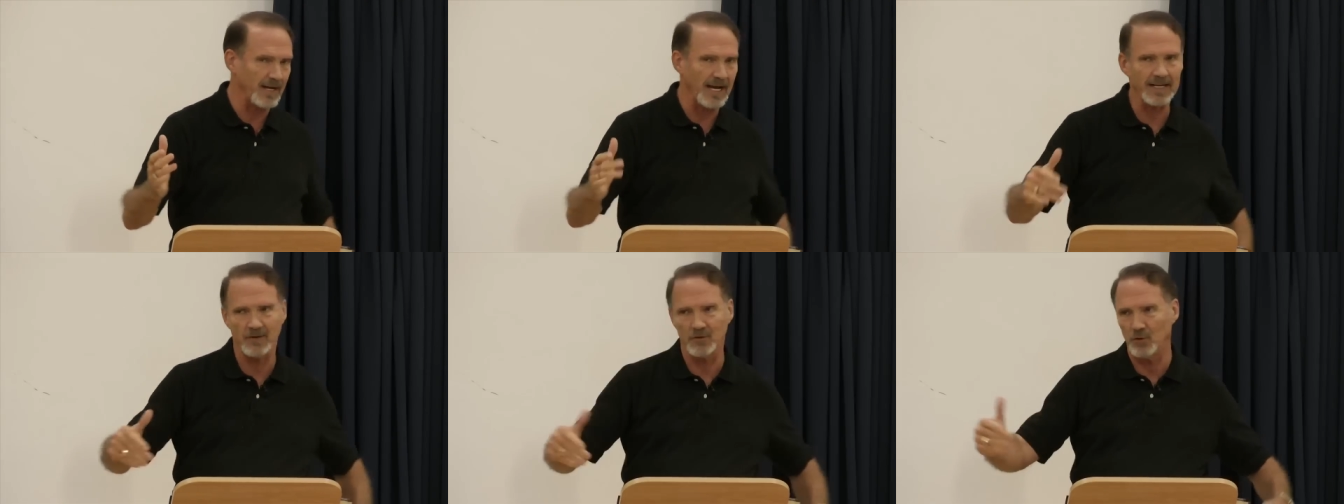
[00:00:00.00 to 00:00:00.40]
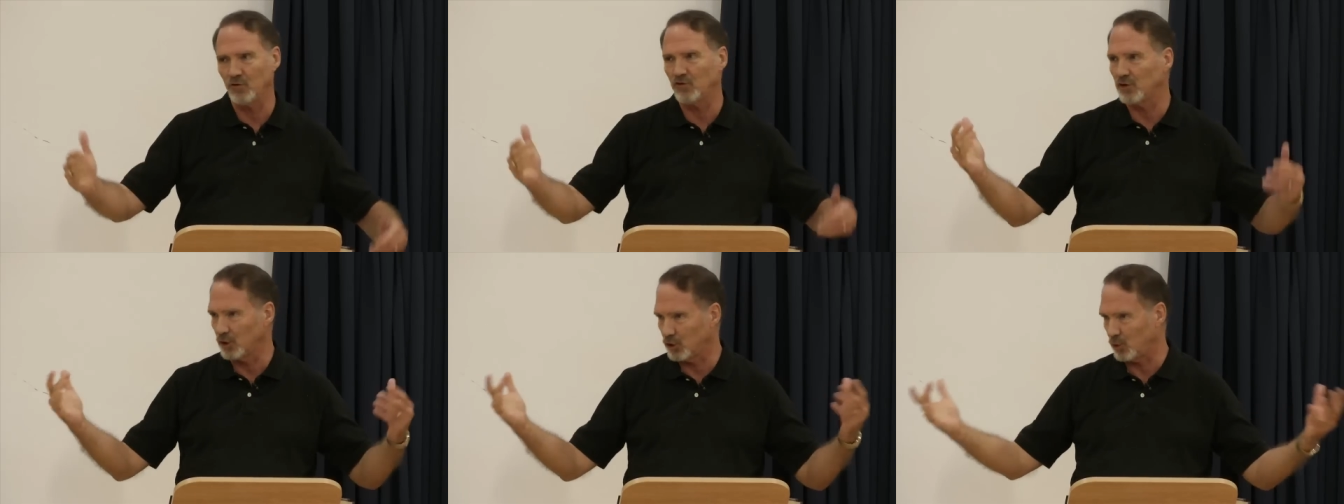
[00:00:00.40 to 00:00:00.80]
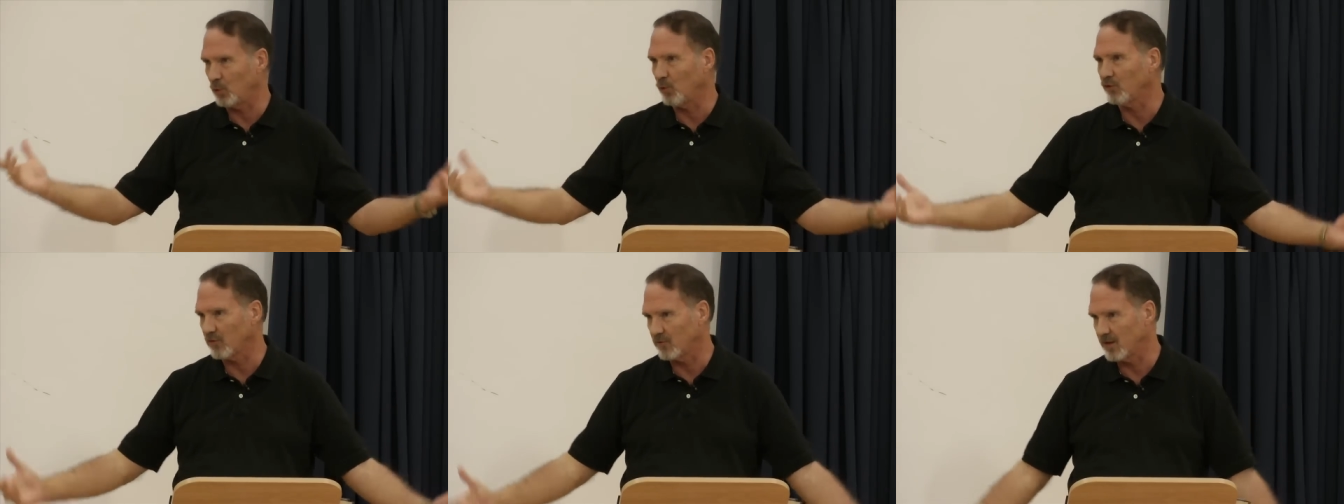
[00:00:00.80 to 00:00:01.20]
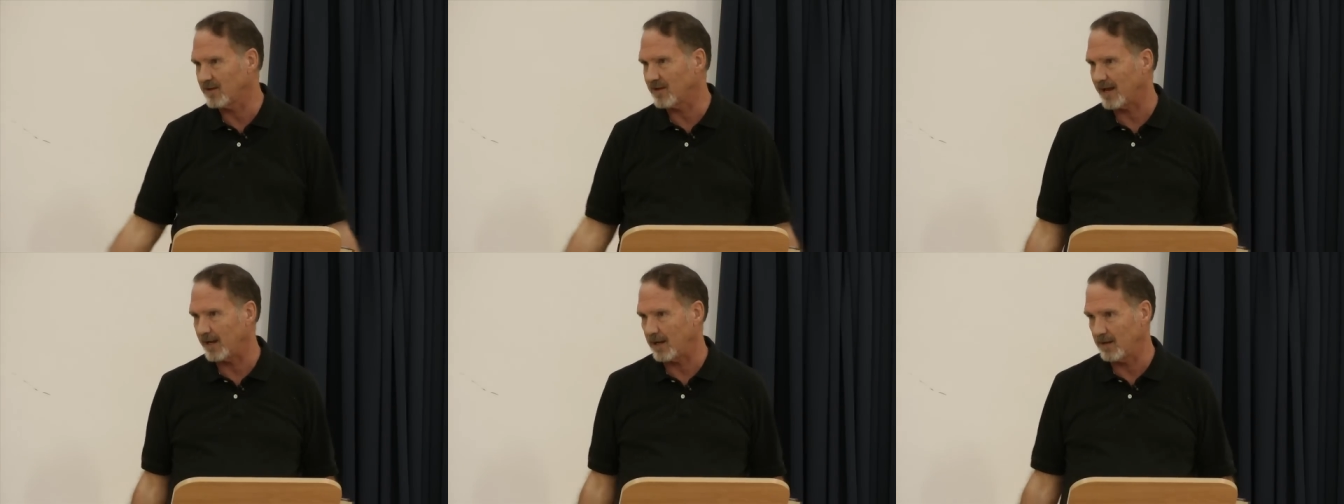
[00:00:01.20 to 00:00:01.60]
I can use the tools of the
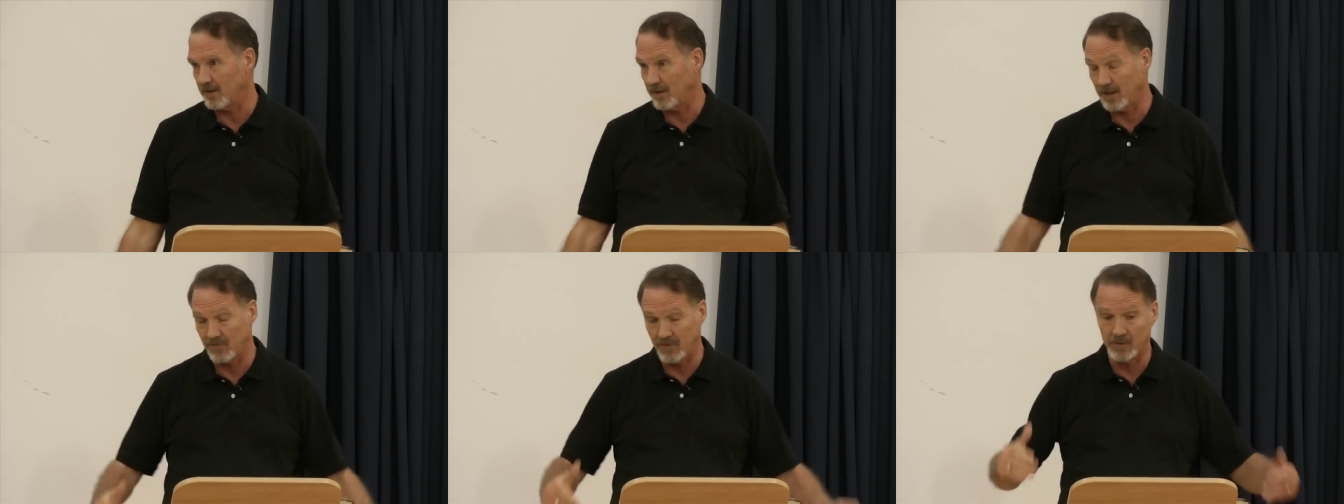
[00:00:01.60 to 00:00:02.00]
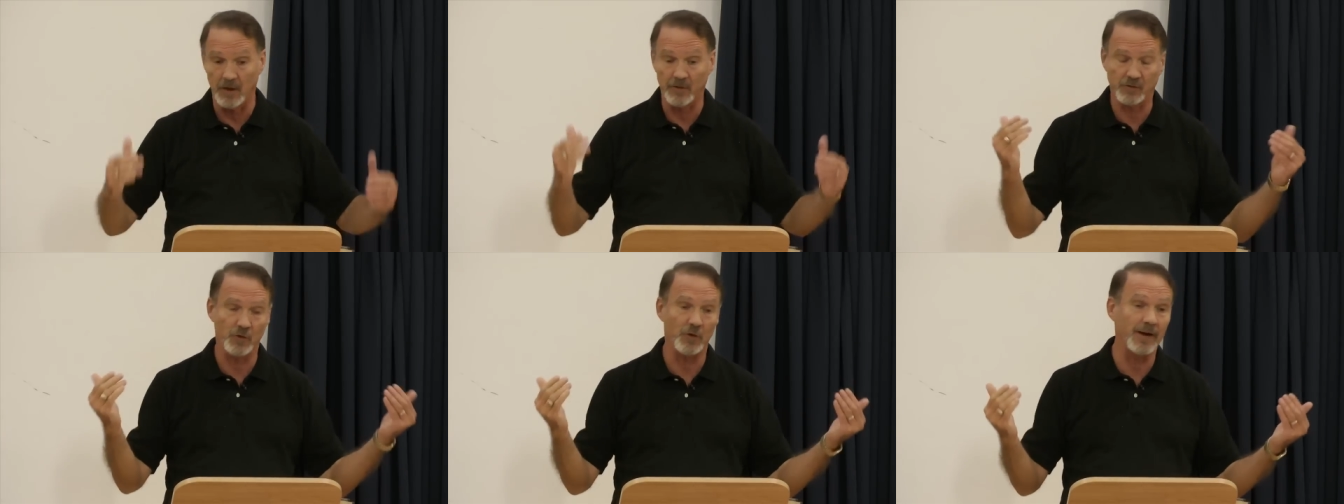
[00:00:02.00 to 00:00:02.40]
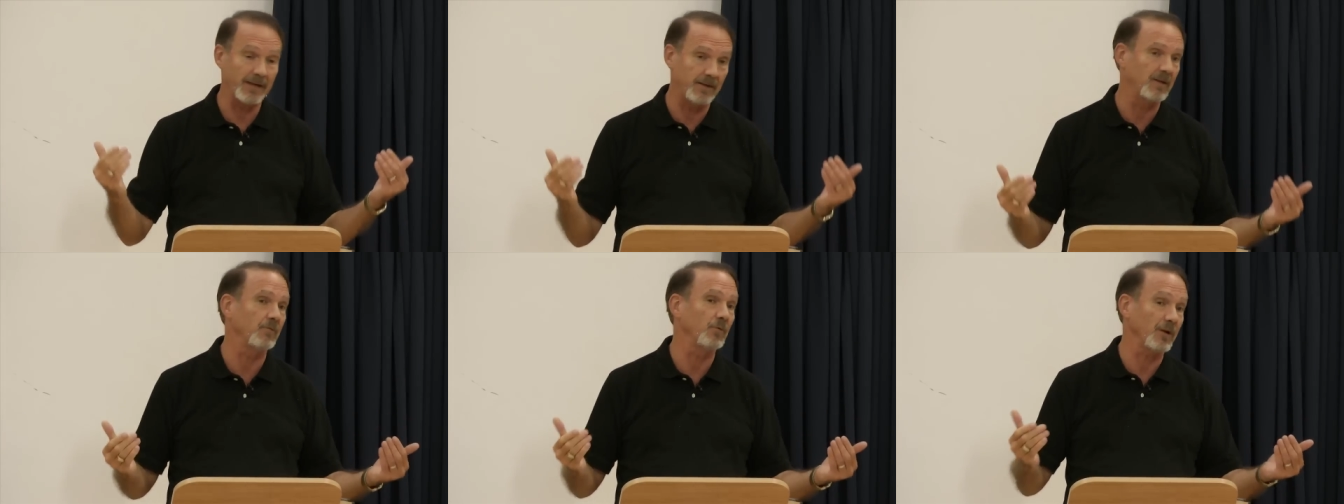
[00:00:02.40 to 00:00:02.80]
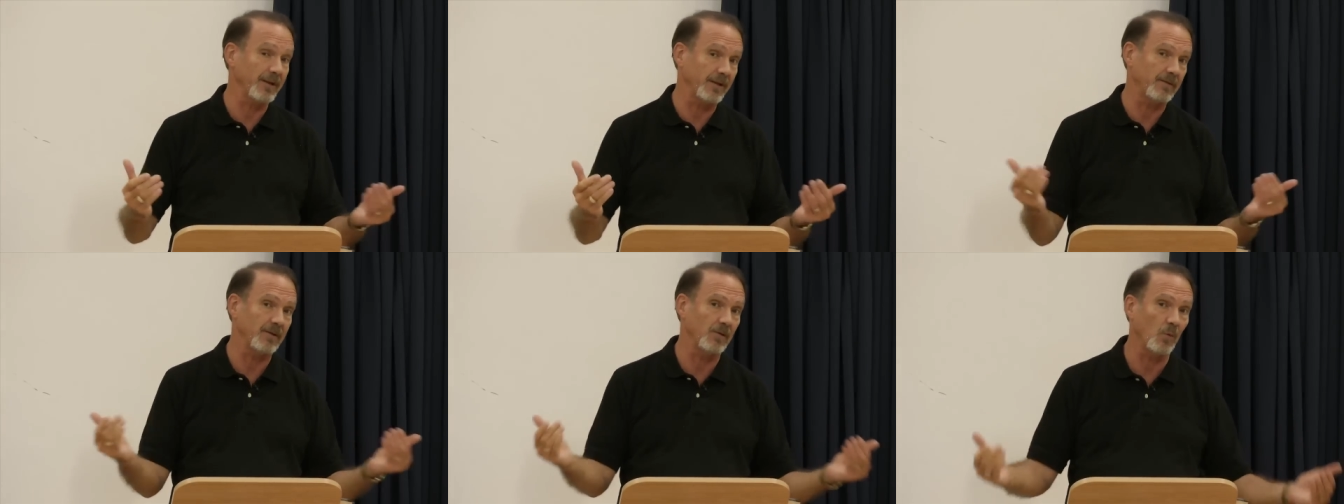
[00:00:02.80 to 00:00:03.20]
trade to
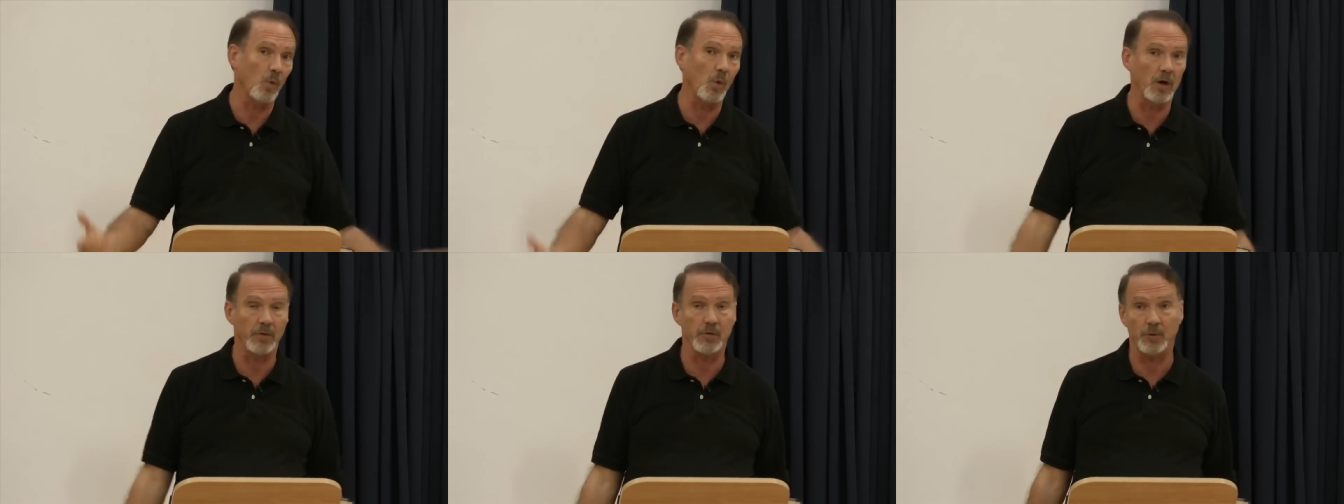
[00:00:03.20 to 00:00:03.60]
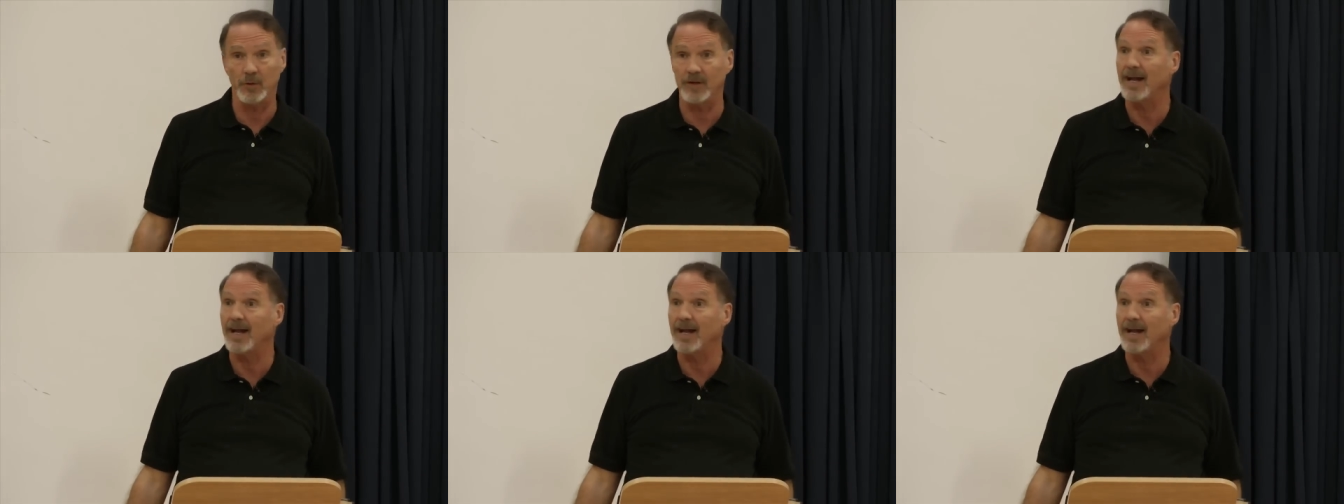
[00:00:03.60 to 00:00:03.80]
really work through.